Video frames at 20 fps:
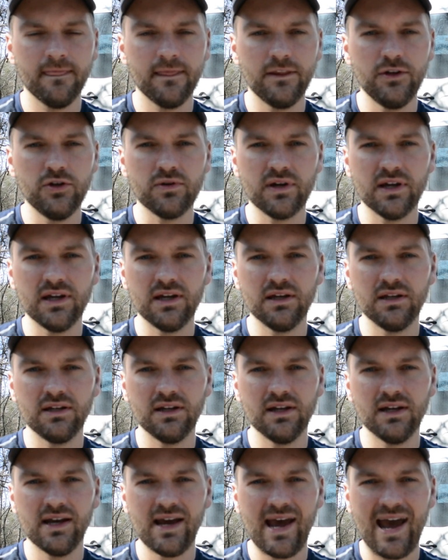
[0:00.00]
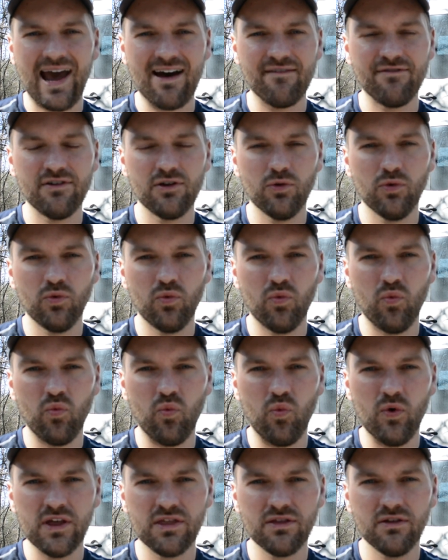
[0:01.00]
You can have it
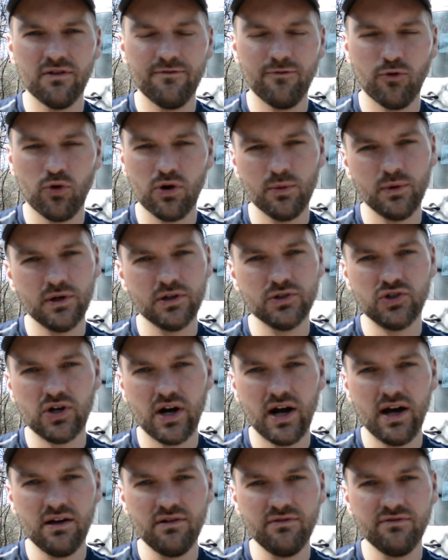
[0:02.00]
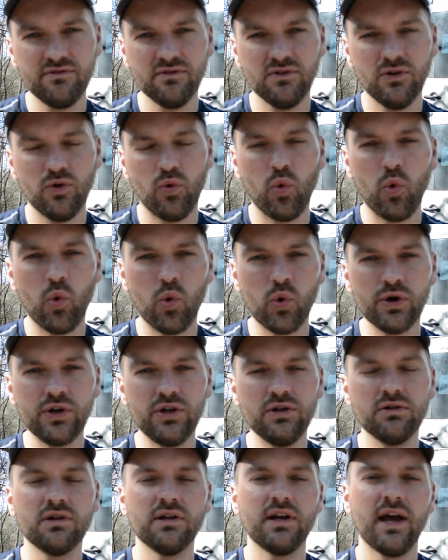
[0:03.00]
with 4-wheel drive, or
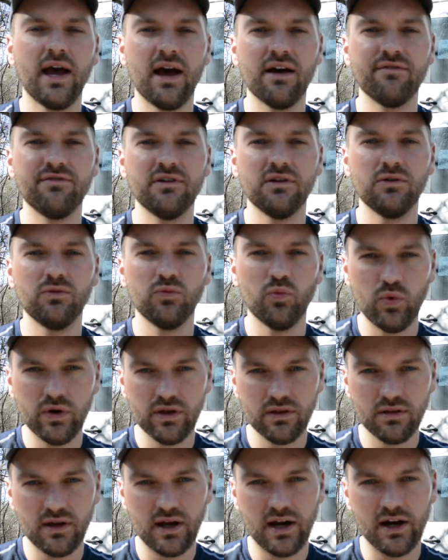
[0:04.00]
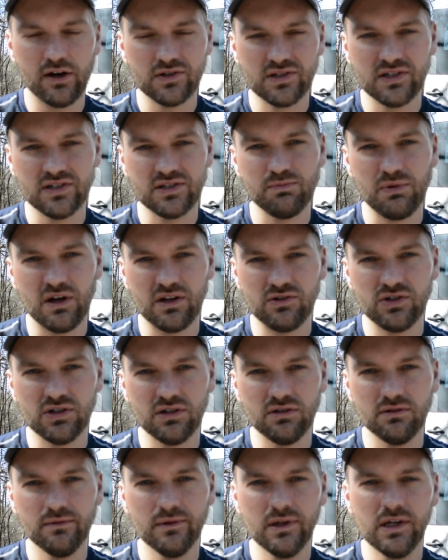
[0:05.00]
you can have it with air
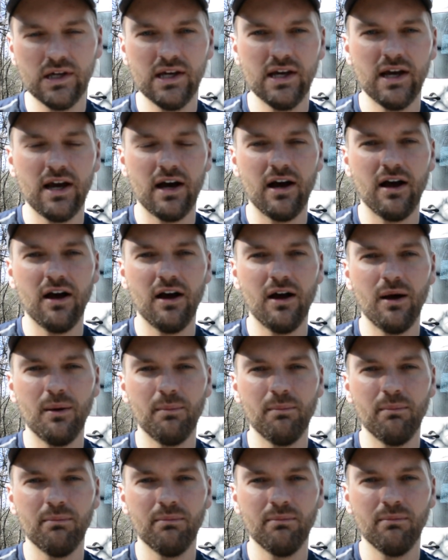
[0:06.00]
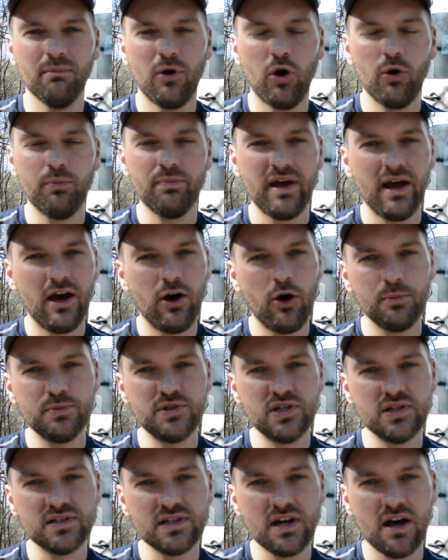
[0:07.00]
suspension. Hope that
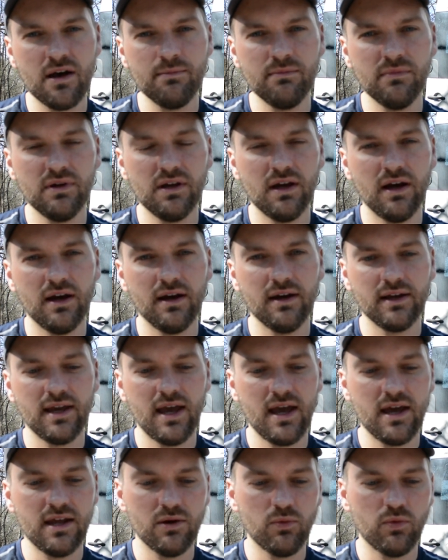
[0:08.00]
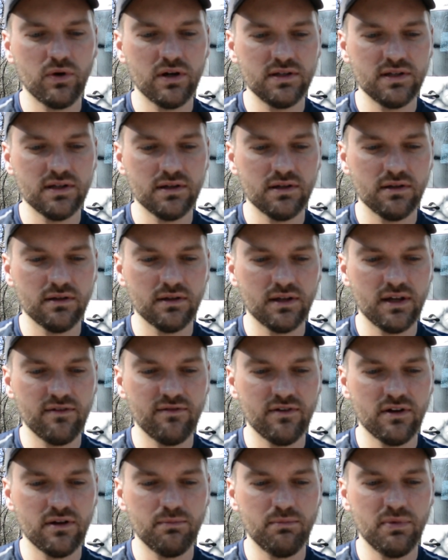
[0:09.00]
helps you some. Again, I wanted to
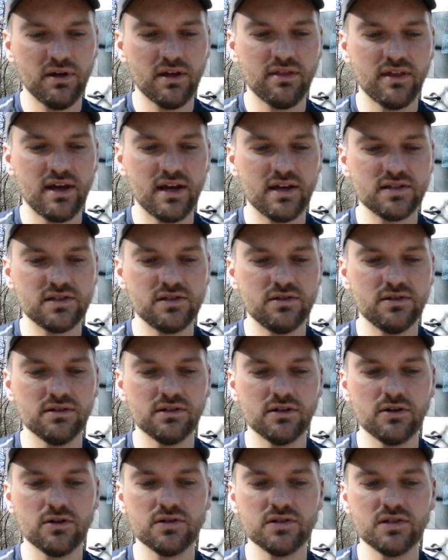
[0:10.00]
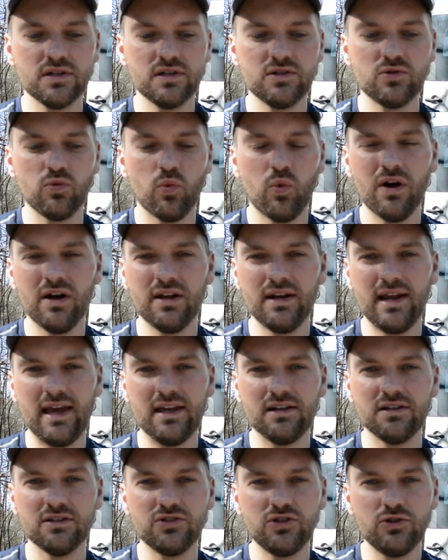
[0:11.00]
give a big thanks to Lyricist 1
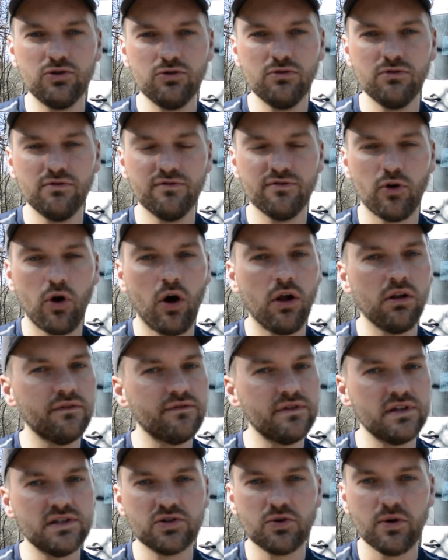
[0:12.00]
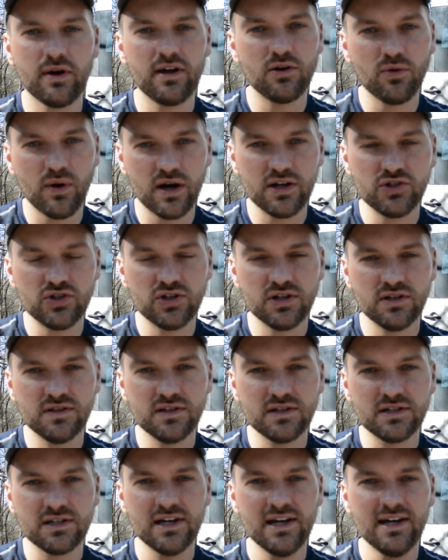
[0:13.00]
and 2 for all of these great
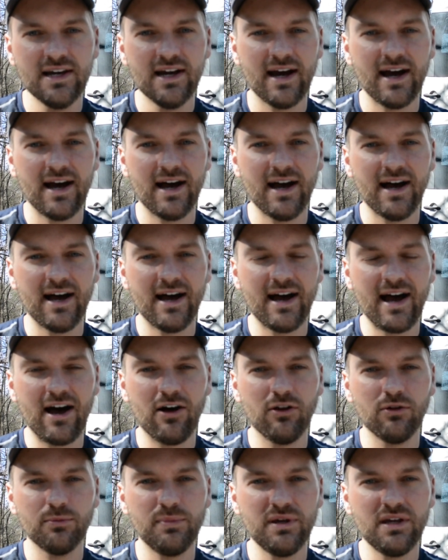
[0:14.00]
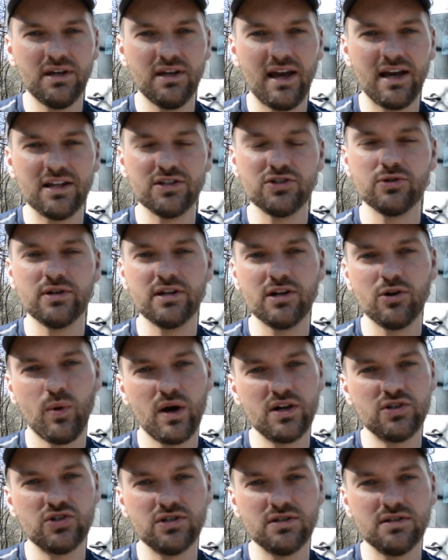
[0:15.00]
questions. I'll be answering
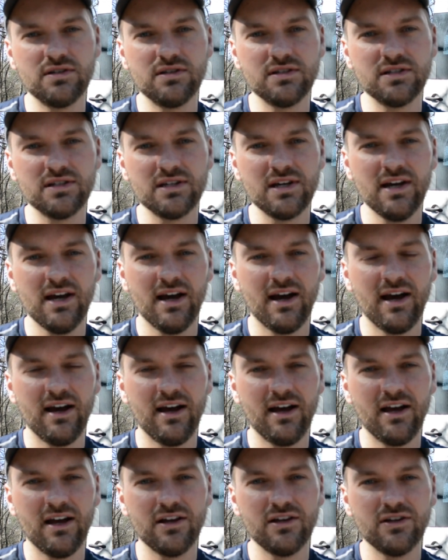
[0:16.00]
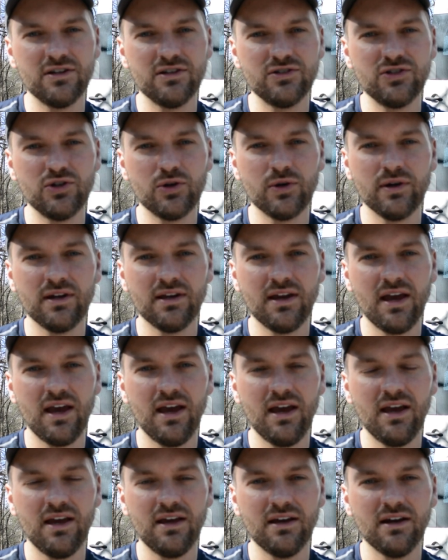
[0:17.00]
questions during
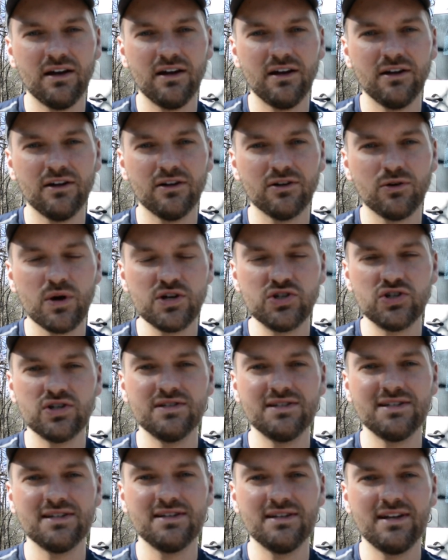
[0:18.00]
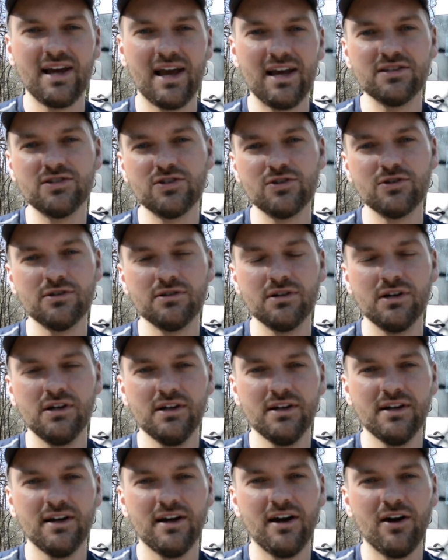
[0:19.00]
a questions and answer
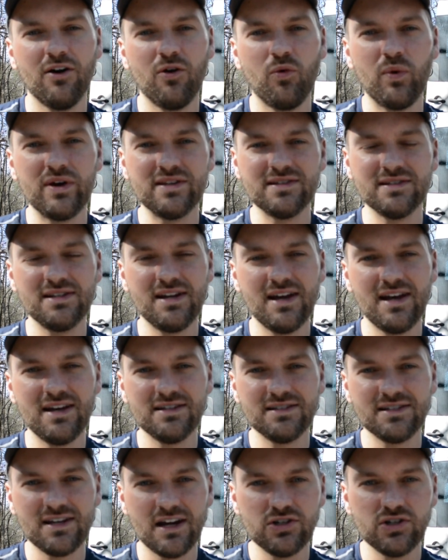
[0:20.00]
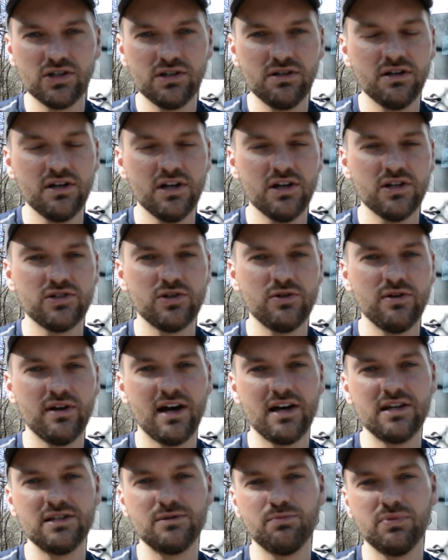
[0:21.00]
Wednesday session, so you
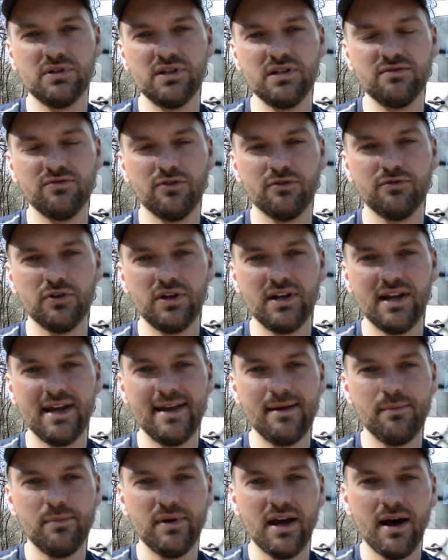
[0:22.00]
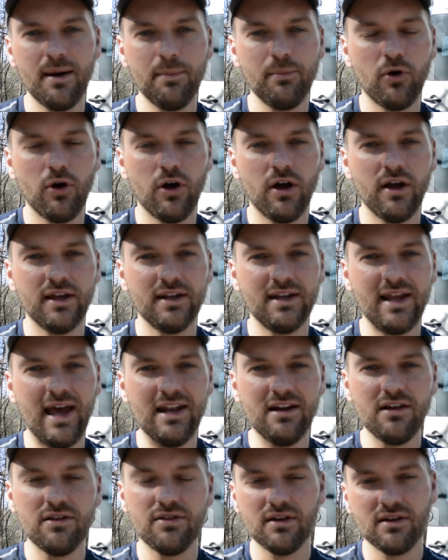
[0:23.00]
guys please feel free to hit me up on
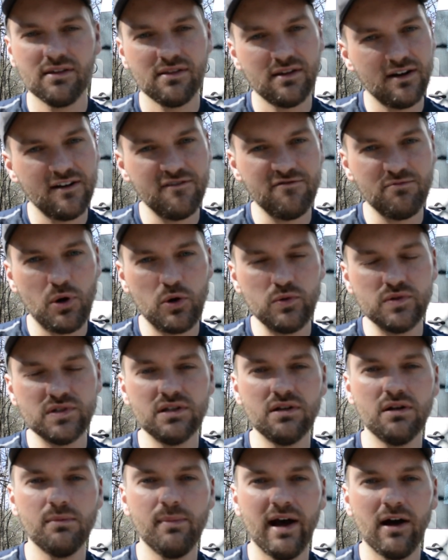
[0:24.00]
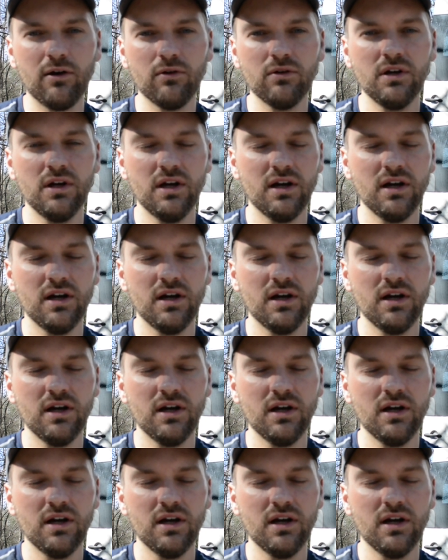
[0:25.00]
anything that I've posted about,